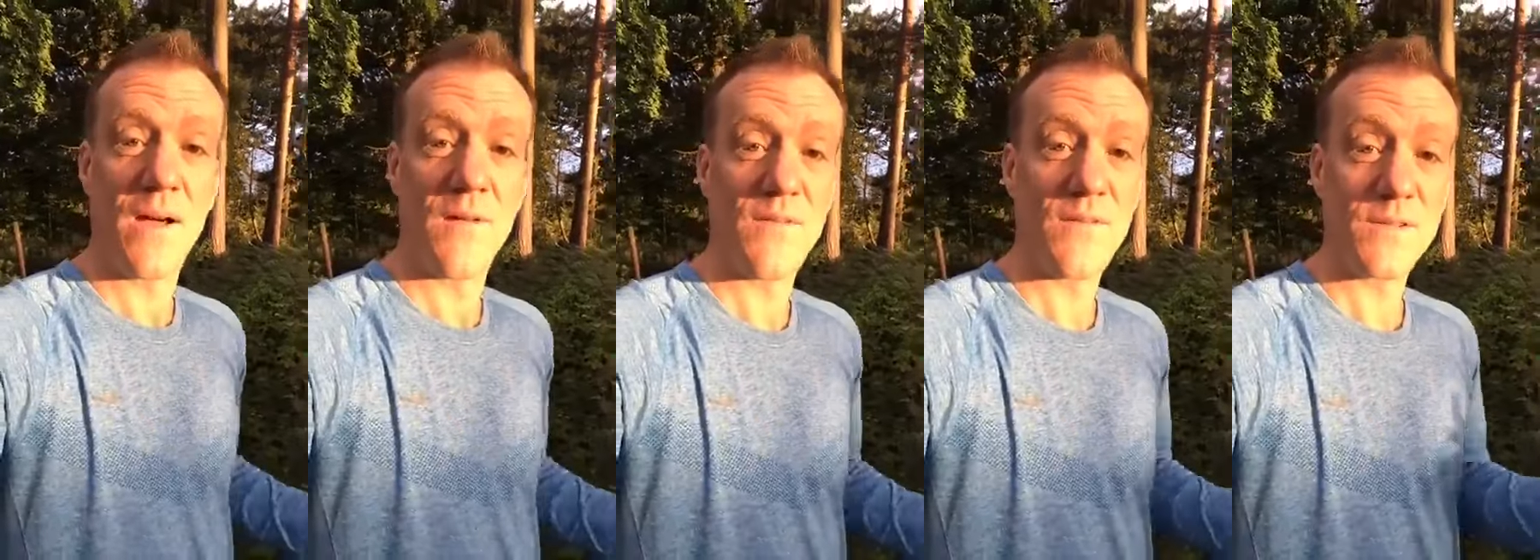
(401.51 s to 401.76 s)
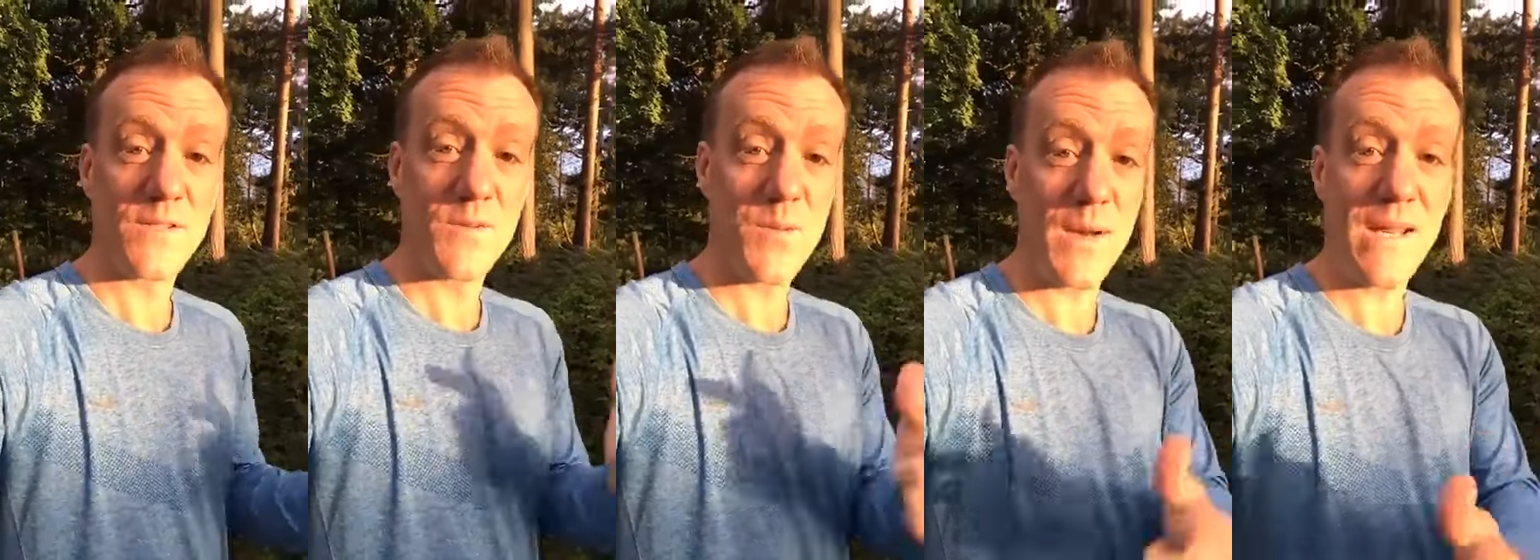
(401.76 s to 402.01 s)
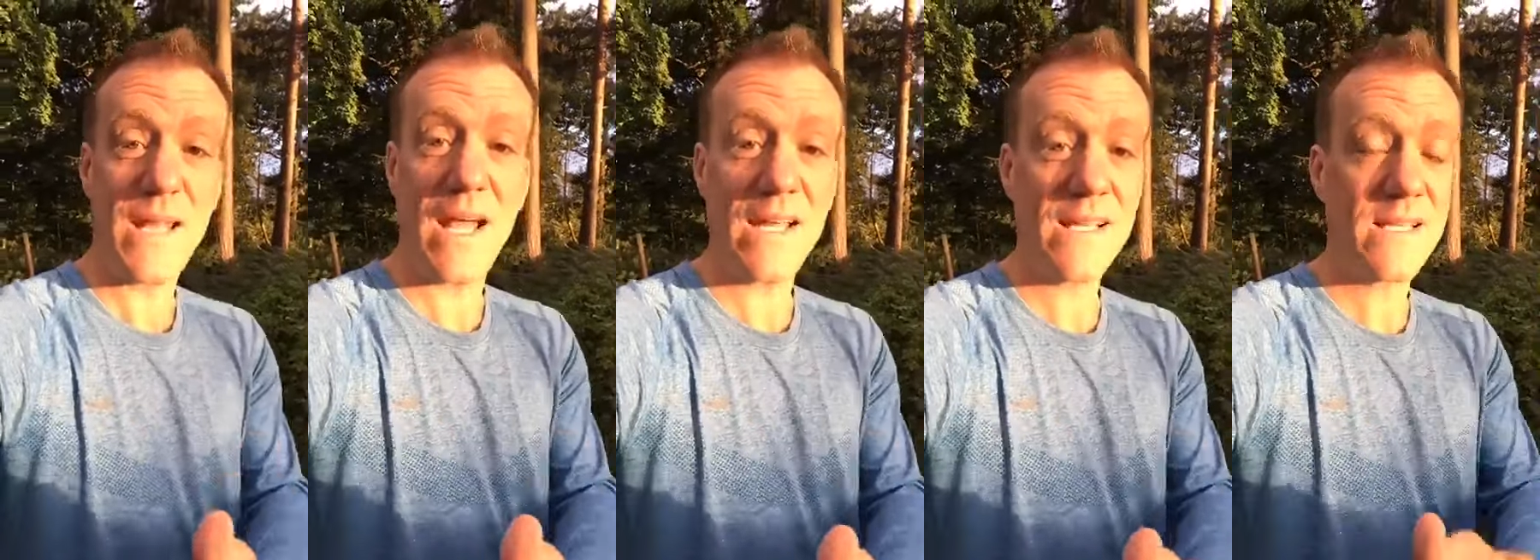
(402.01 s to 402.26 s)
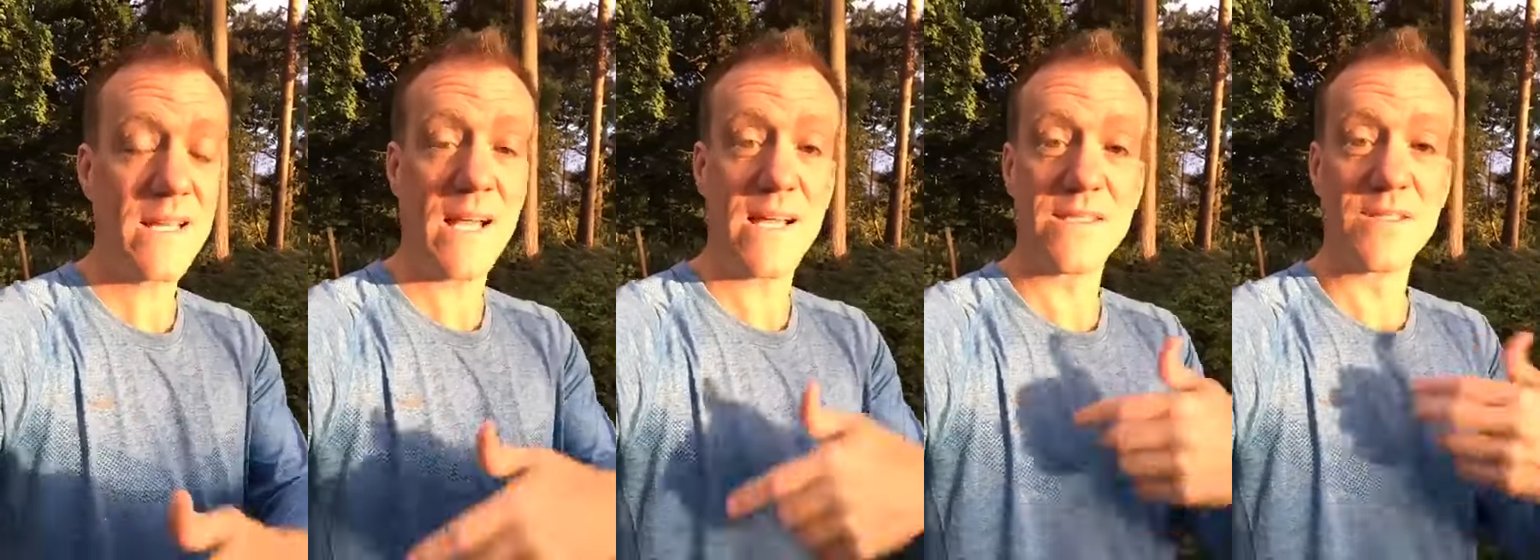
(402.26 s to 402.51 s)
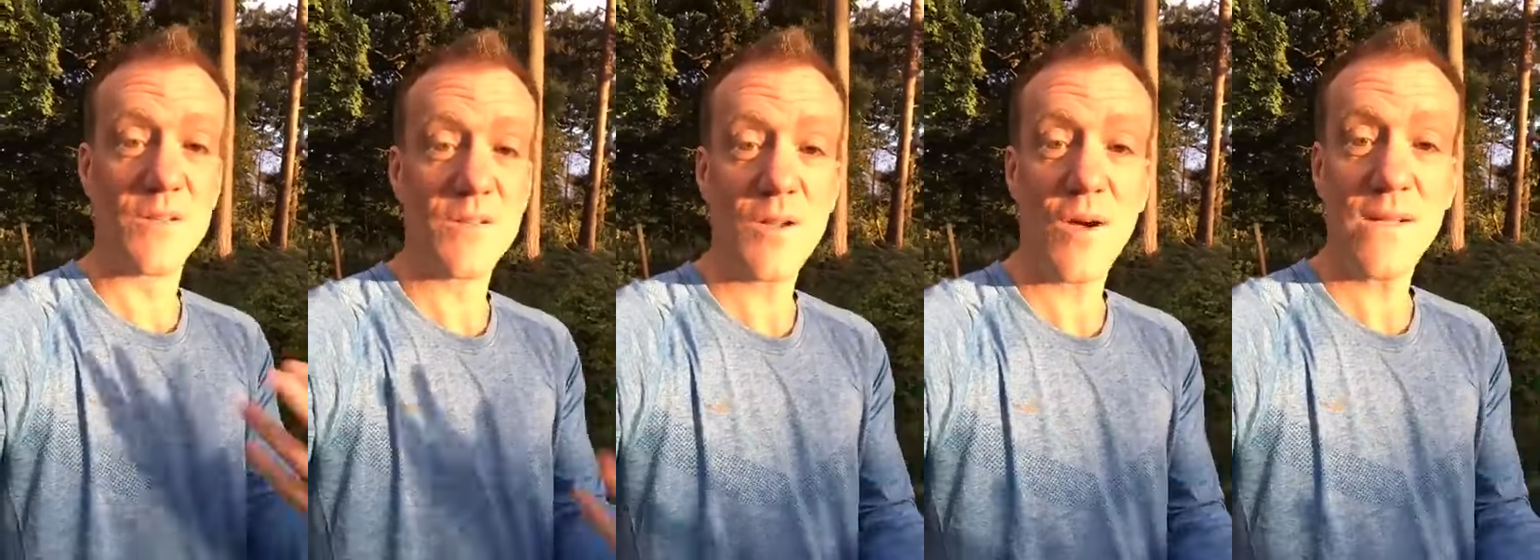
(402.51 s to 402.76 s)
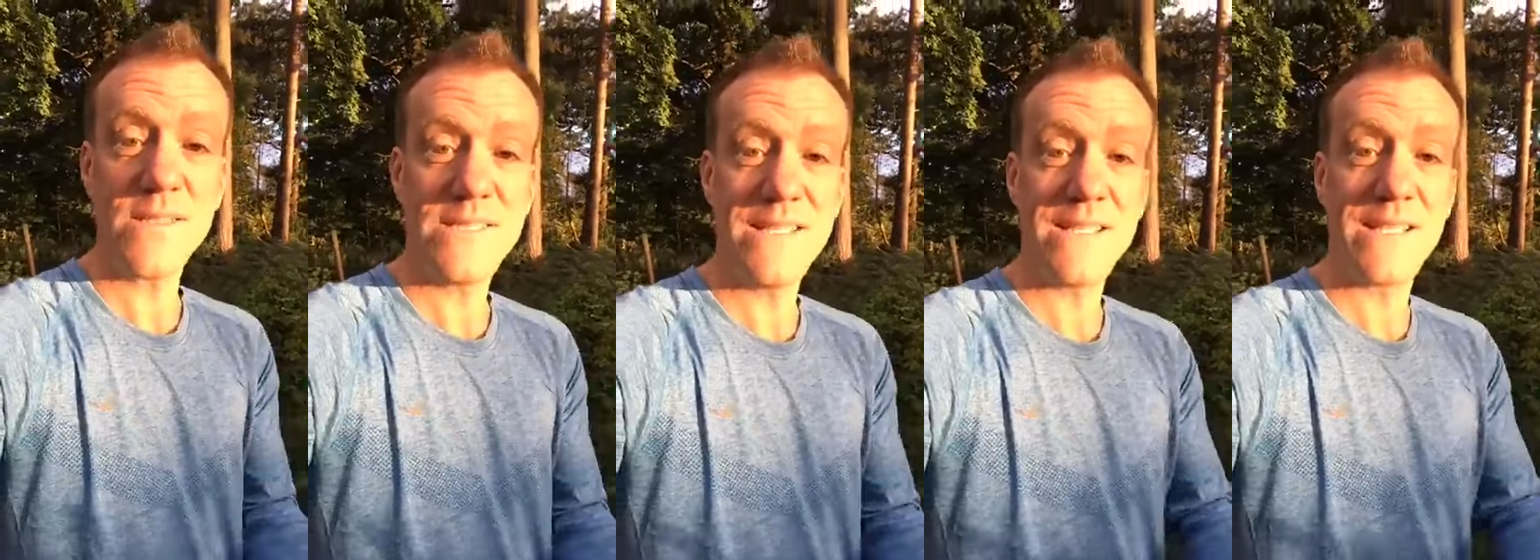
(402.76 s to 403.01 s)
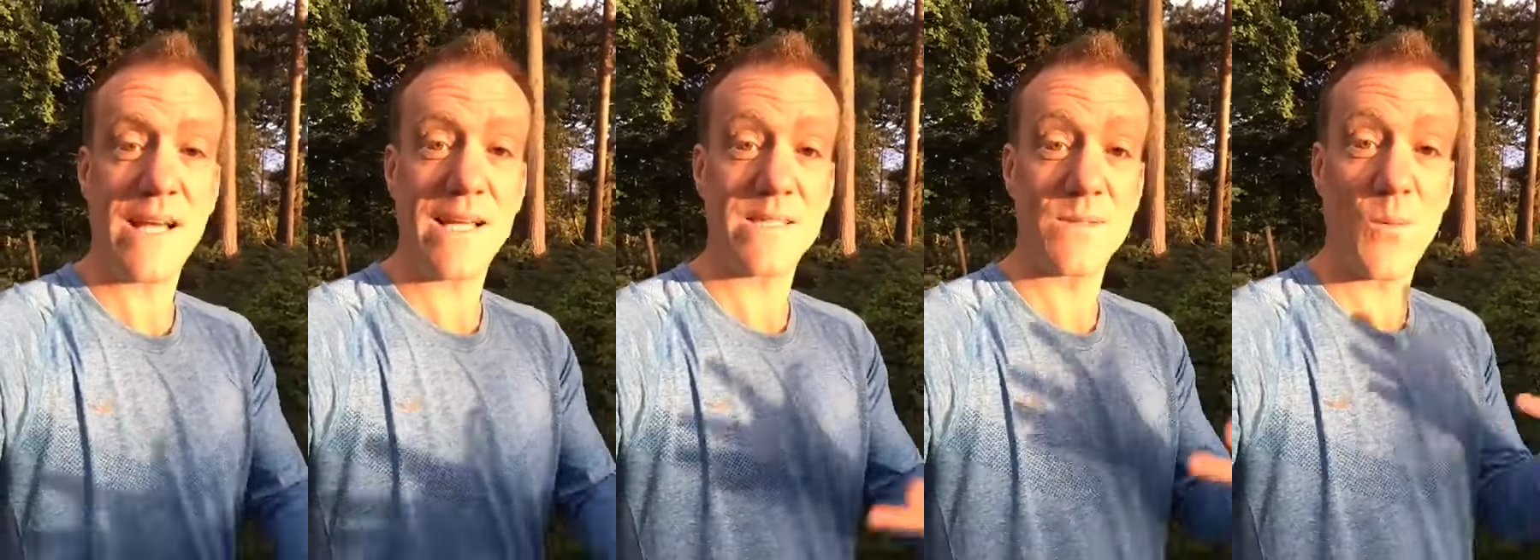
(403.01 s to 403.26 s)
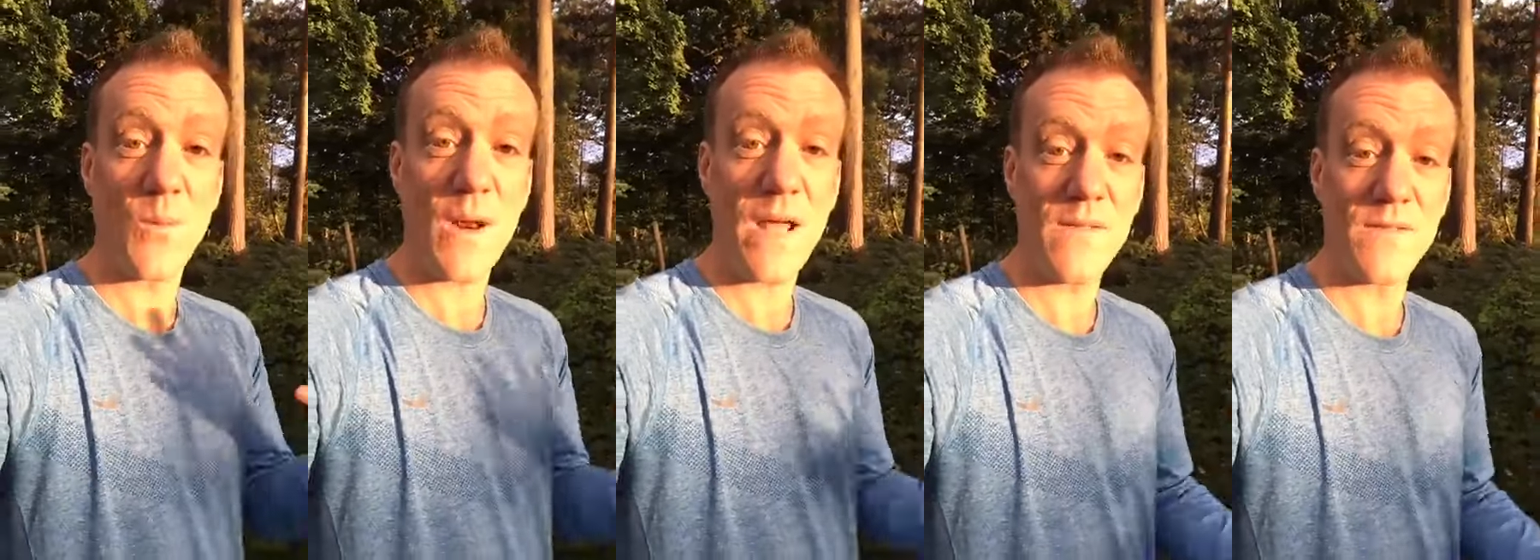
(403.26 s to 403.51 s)
for 28 days or 90 days
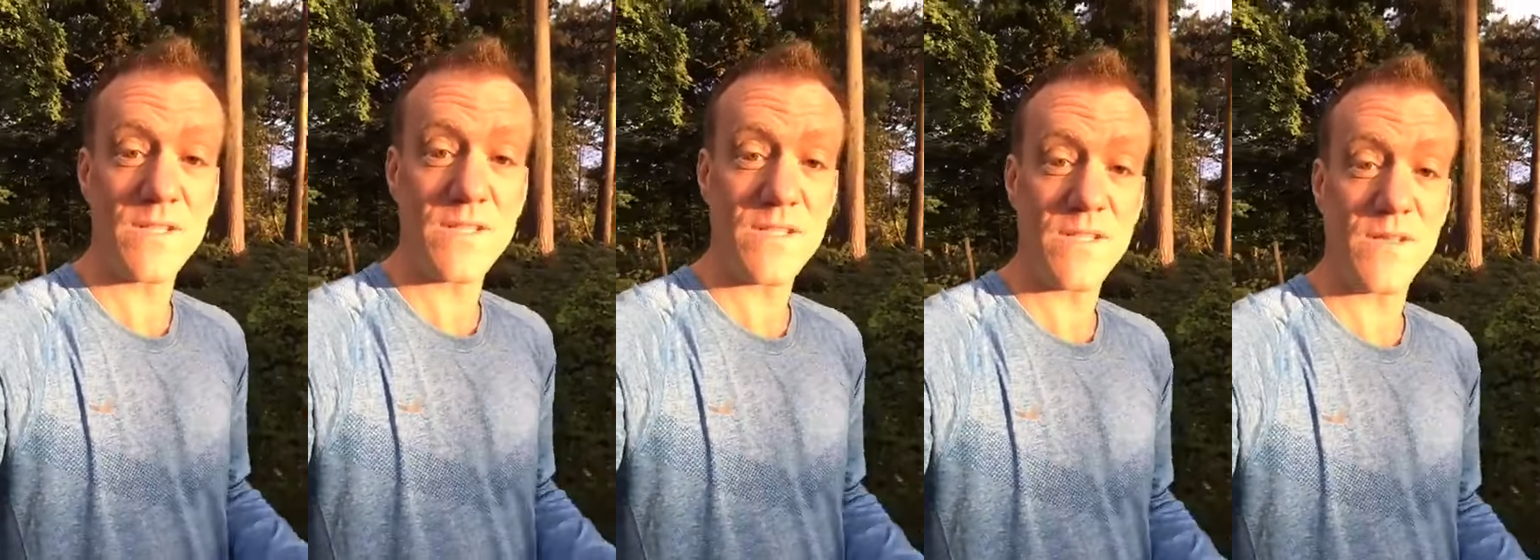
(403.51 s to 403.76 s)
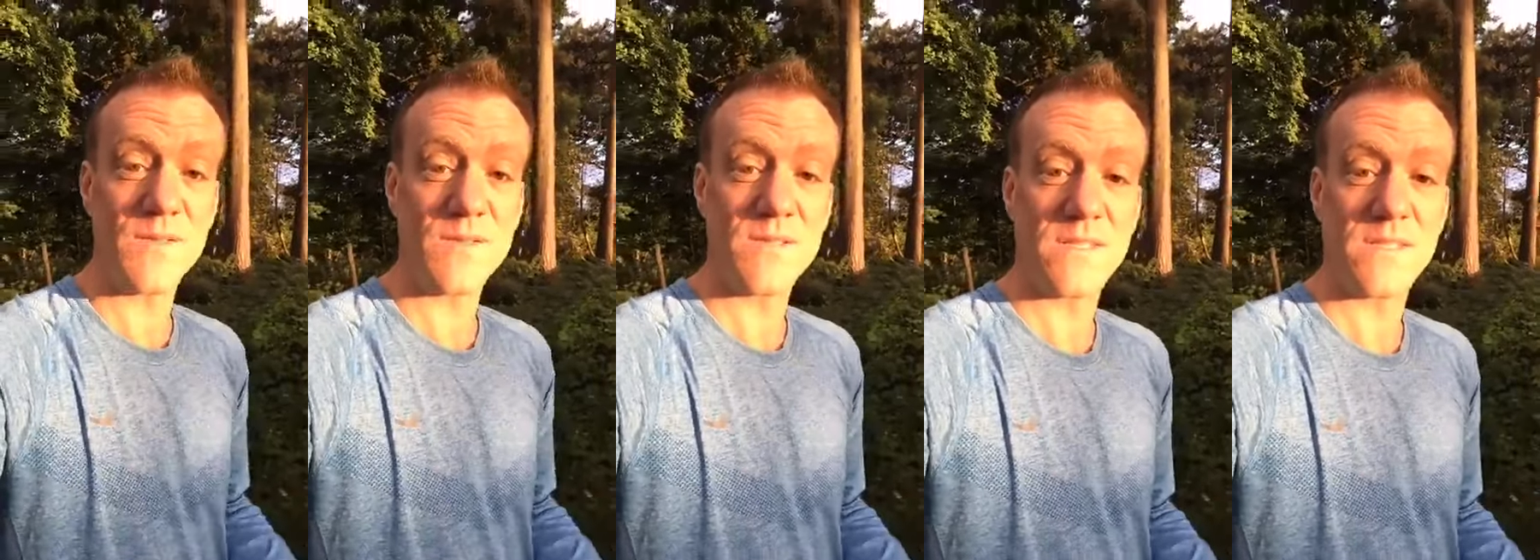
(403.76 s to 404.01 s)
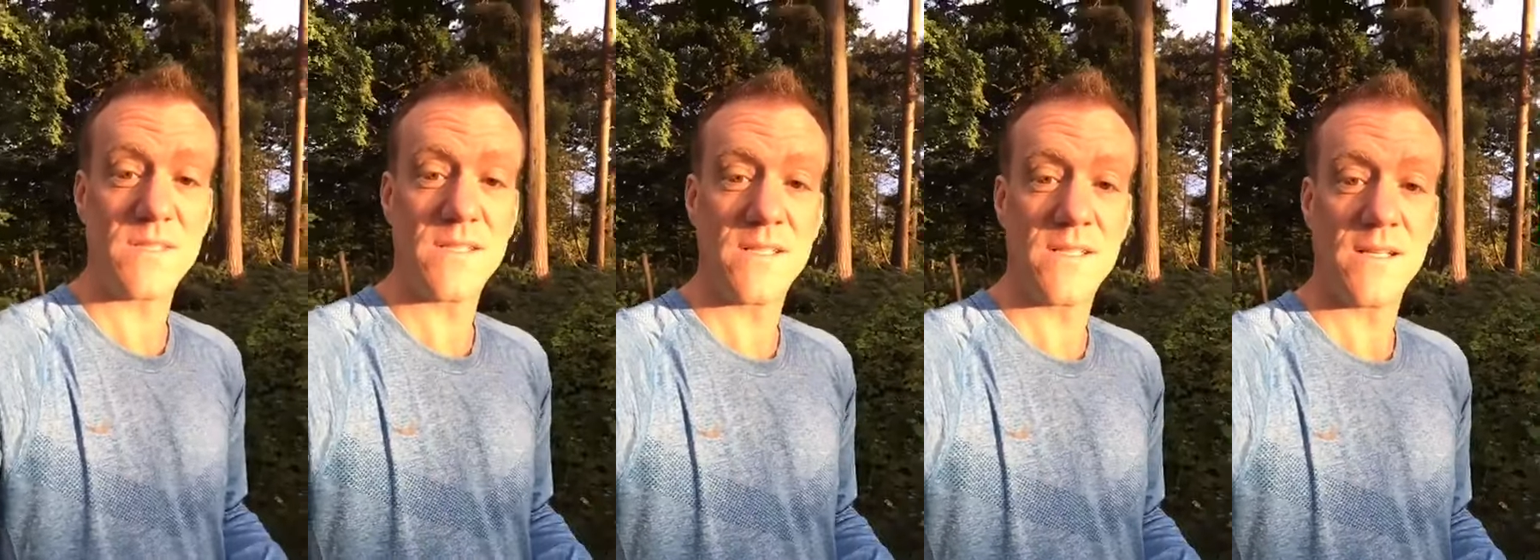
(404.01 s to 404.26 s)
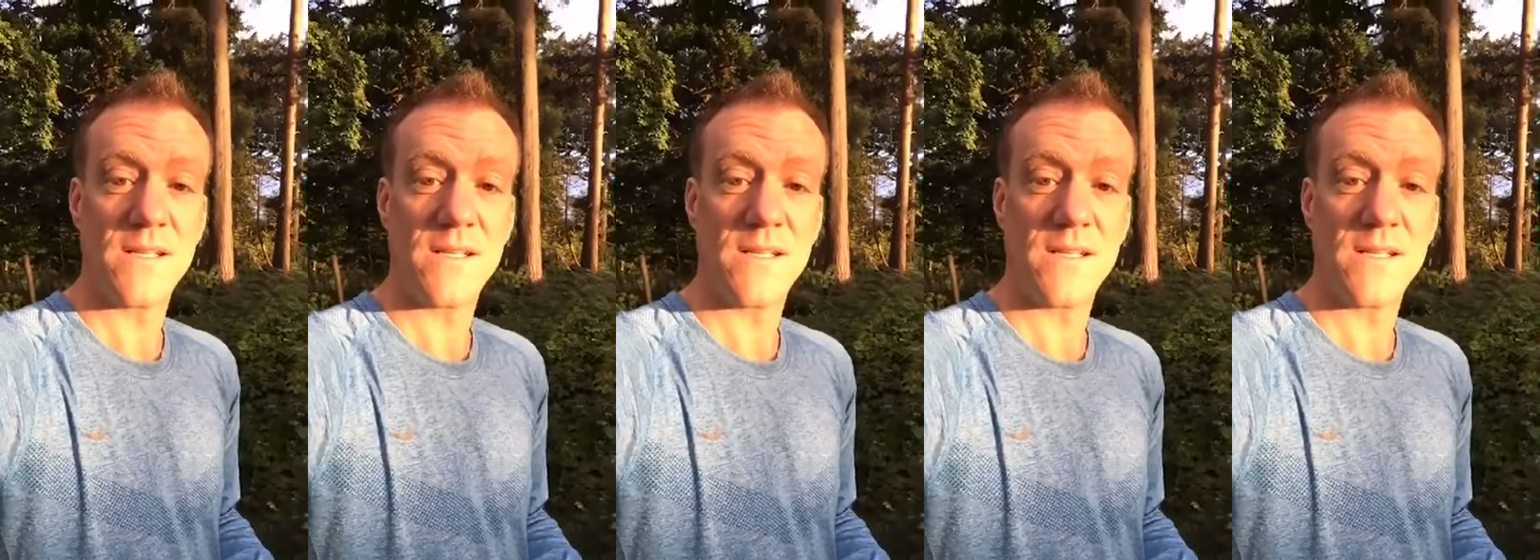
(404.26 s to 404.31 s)
or whatever suits.